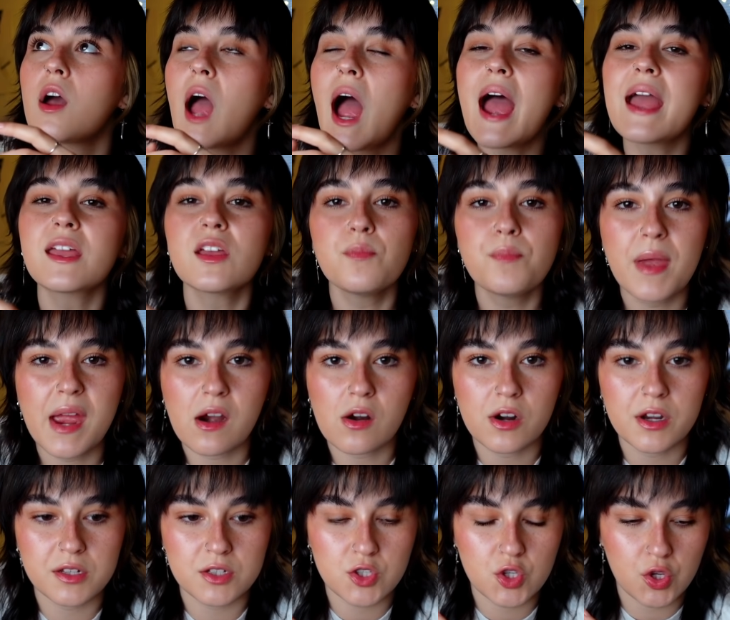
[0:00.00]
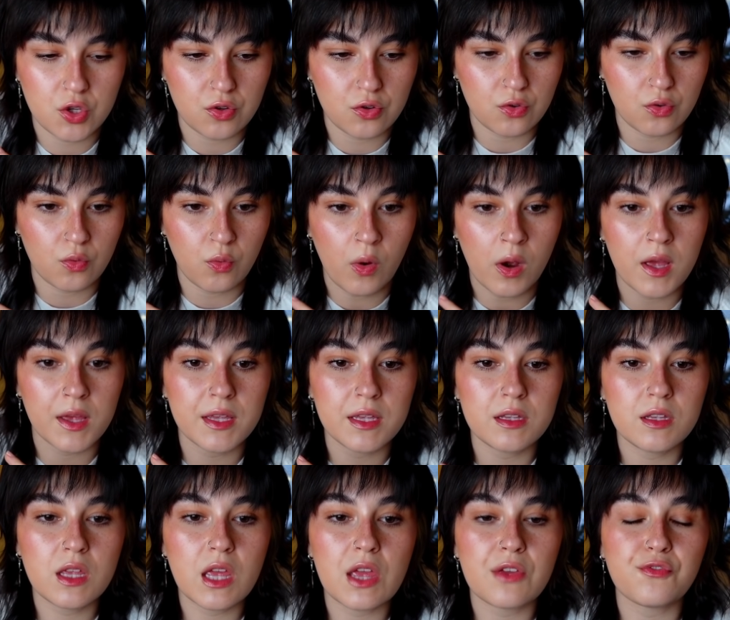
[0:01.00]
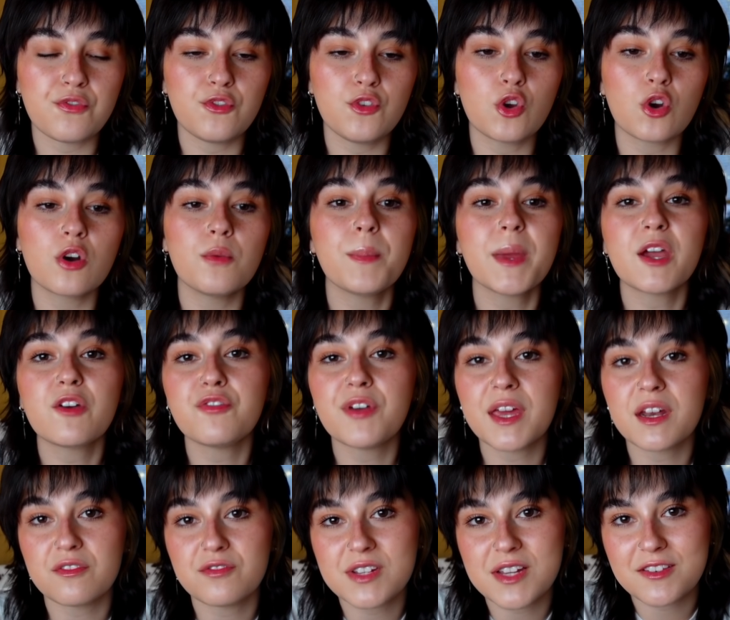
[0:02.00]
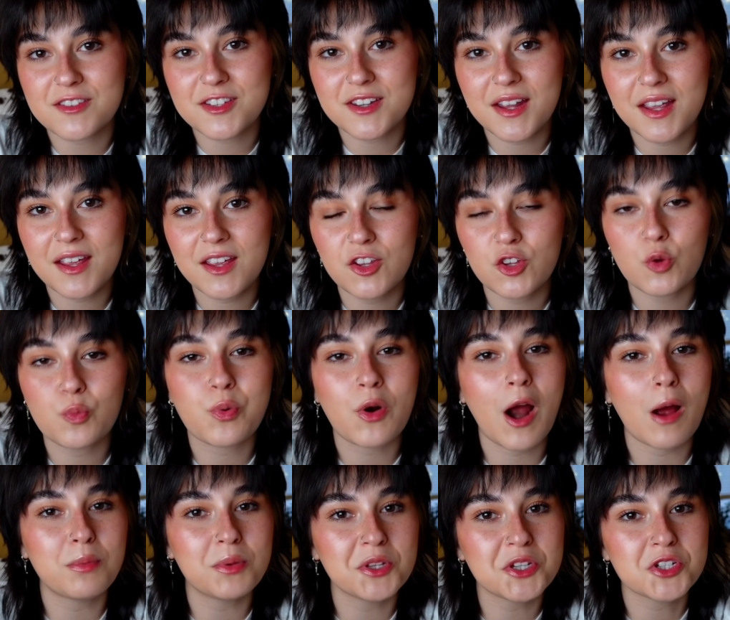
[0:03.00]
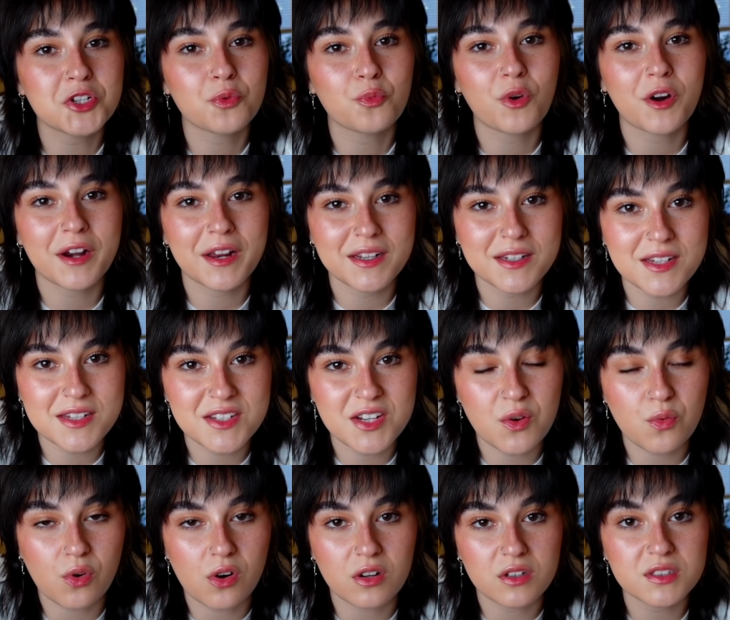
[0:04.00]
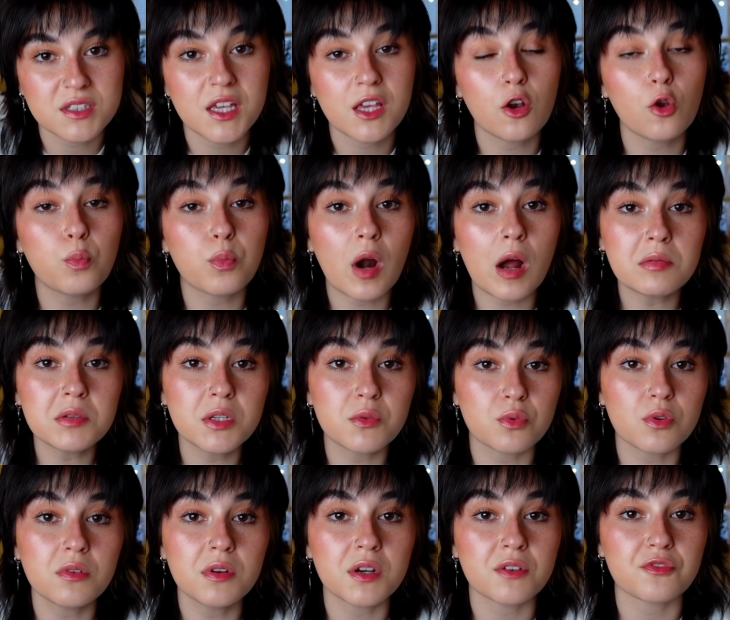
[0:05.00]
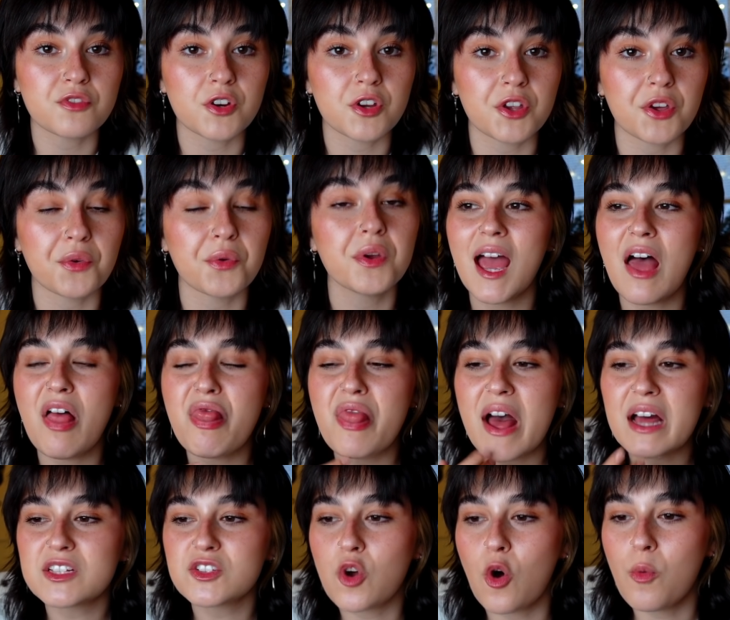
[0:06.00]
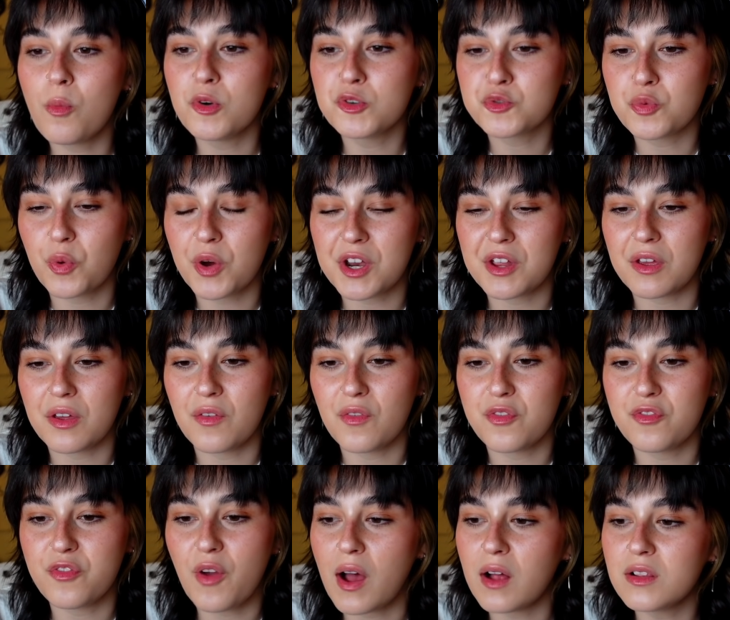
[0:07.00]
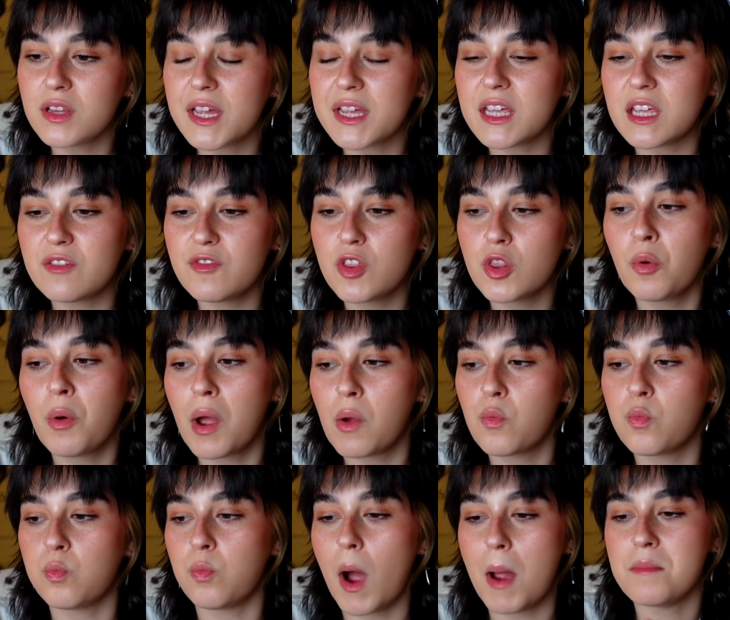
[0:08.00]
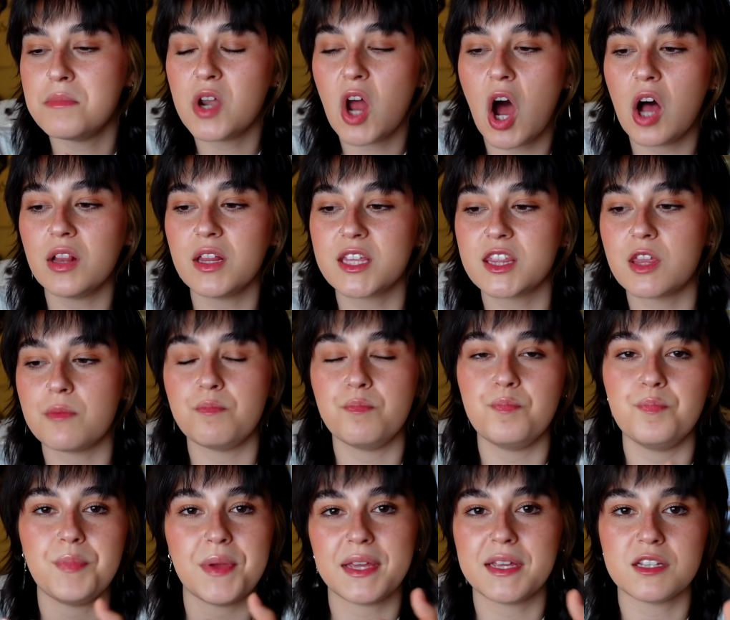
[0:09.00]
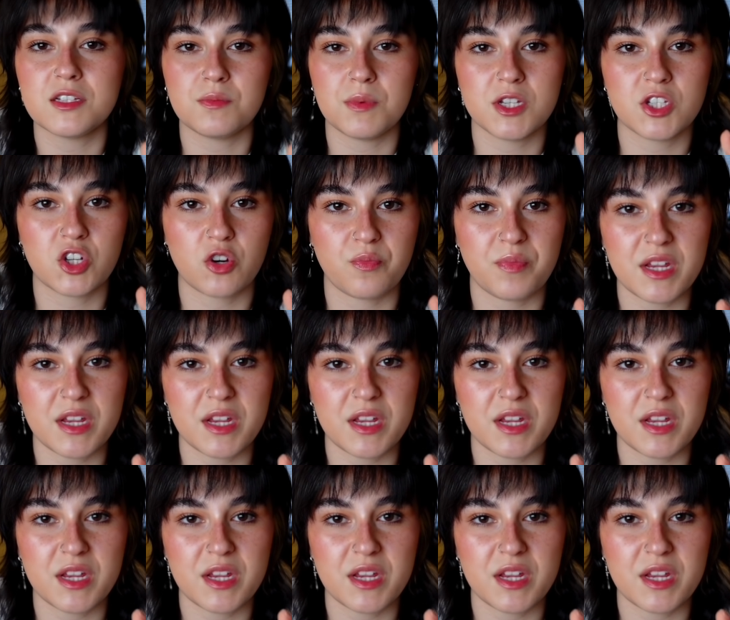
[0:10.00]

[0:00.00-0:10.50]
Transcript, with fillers: I compare it to if you're a big fan of Disney, you probably should work at Disney World. It'll probably ruin it for you. And that's almost what it felt like, even though I, I'm not like the biggest Mr.